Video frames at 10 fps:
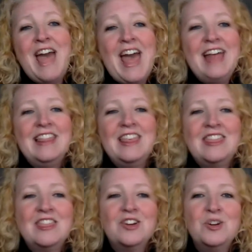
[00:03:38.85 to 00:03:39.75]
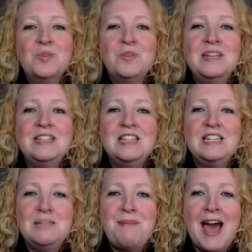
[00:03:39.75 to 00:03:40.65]
The third reason to
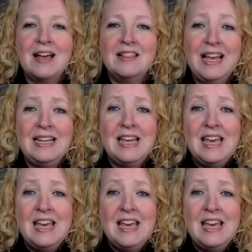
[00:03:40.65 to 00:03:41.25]
pack light